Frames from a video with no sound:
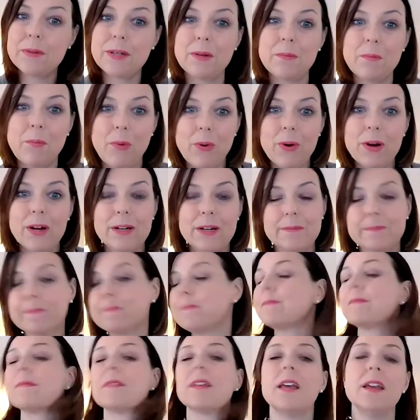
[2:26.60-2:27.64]
important,
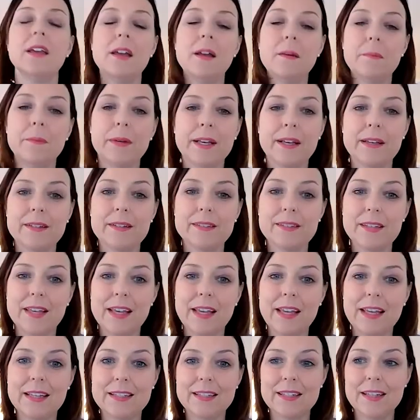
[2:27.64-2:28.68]
because
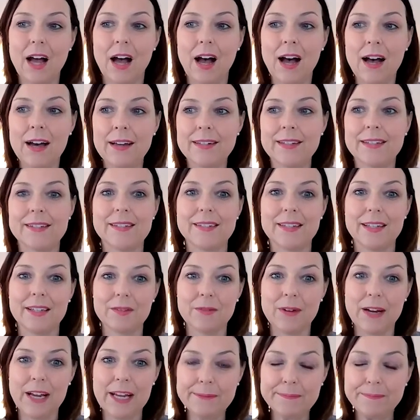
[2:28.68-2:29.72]
it's honesty,
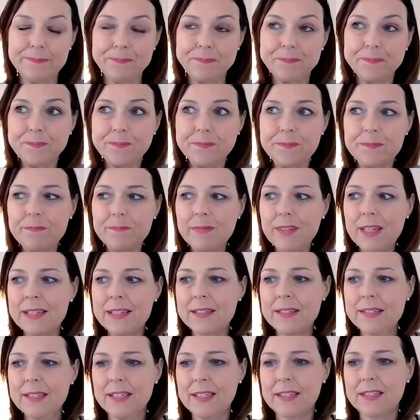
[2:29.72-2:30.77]
right?
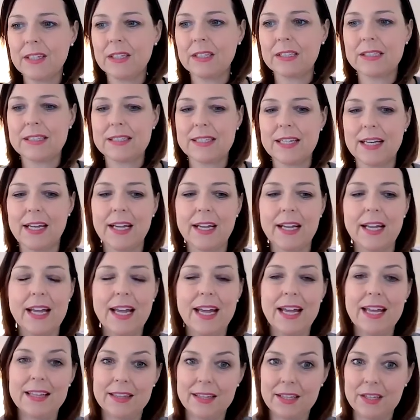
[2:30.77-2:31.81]
It's sitting there and saying,
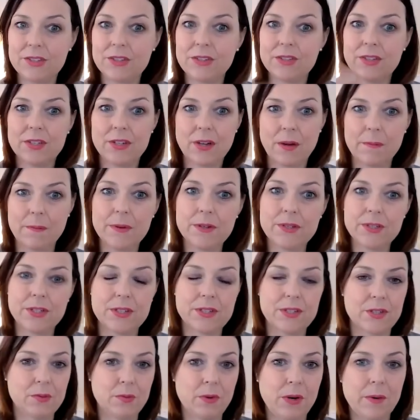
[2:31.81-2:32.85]
these are the numbers,
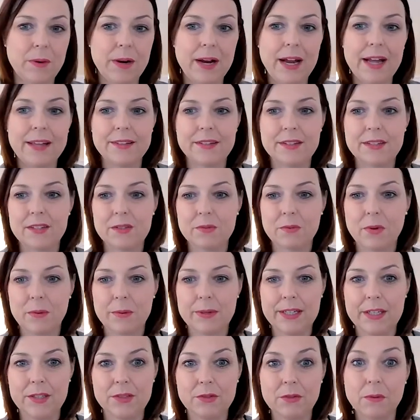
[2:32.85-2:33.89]
this is where we're at, this is where we
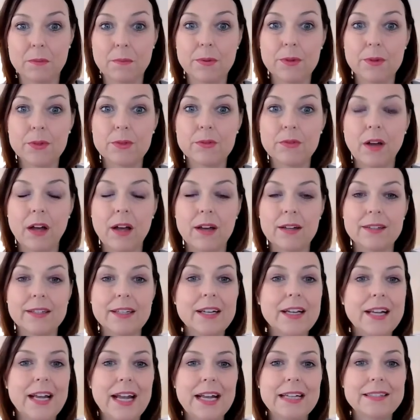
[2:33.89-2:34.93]
need to improve on.
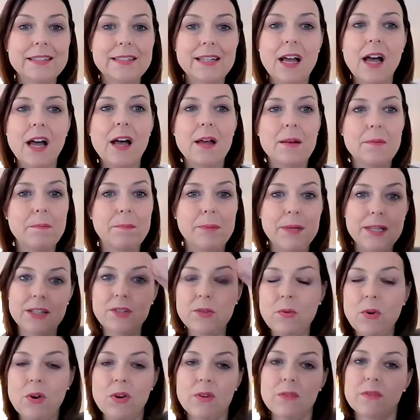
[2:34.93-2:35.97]
It's not beat
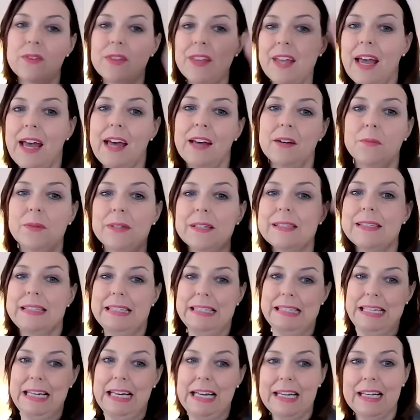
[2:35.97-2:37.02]
you over the head with a
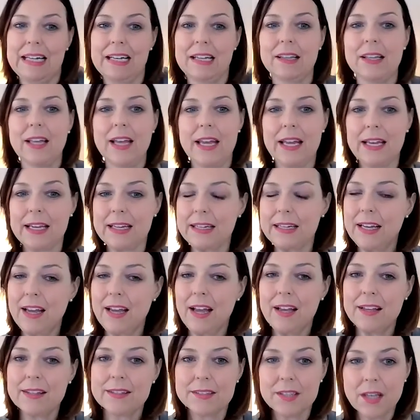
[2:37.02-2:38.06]
stick. Like,
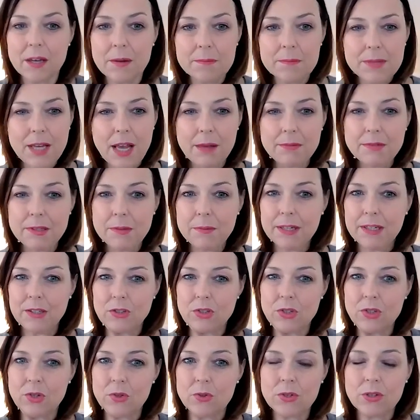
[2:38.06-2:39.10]
sometimes people get
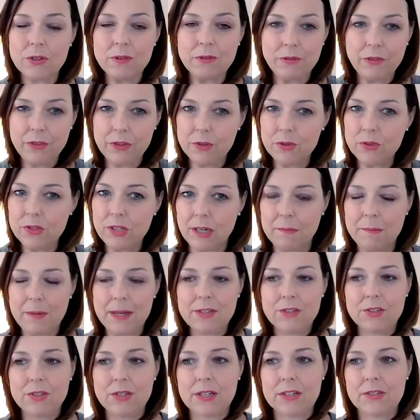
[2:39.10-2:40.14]
so confused on
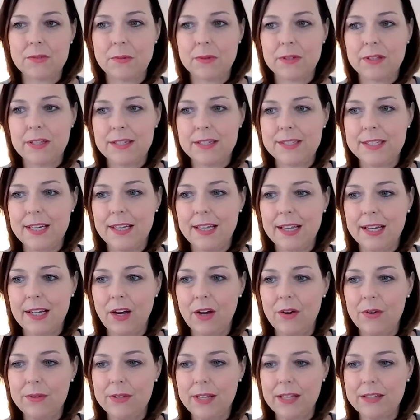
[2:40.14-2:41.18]
metrics where they say like,
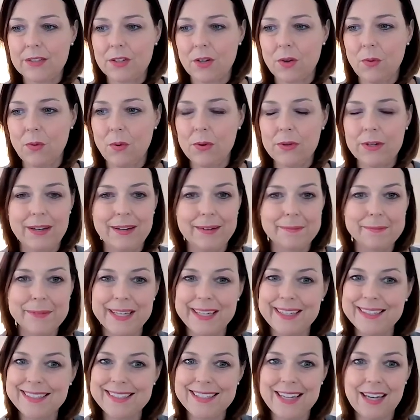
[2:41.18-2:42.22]
oh, that's a quota. I'm
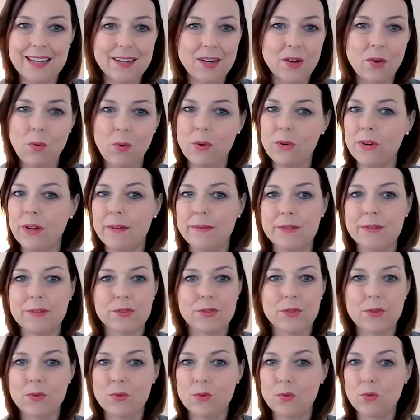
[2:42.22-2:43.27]
like, it's not a quota, there's
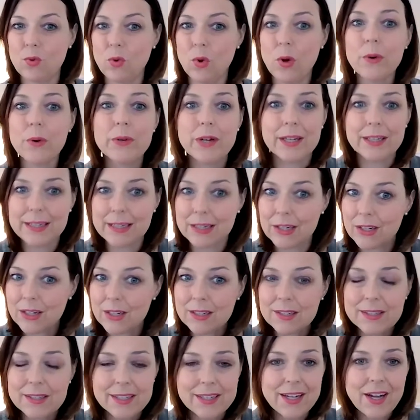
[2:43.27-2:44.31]
no quota
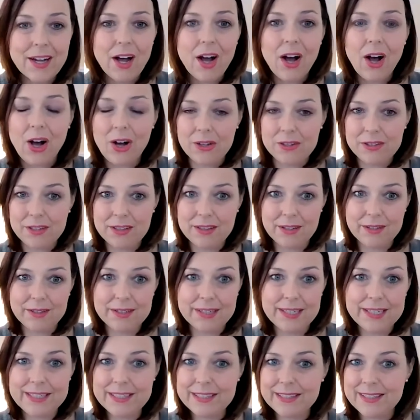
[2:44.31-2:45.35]
here. All that there
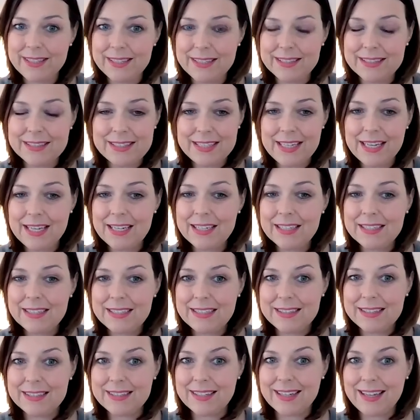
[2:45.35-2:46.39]
is instead
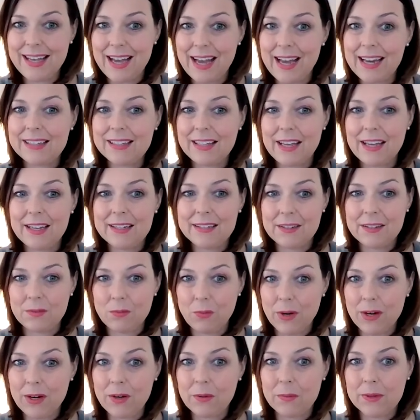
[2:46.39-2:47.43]
is a guideline and
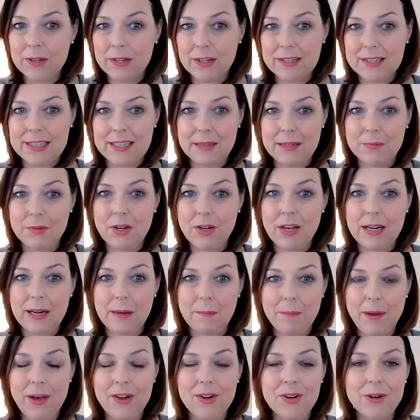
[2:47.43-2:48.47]
where we're gonna keep getting
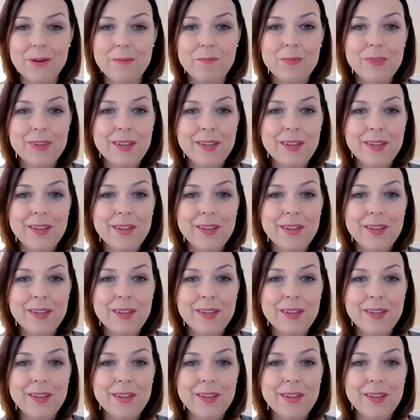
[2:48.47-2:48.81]
better.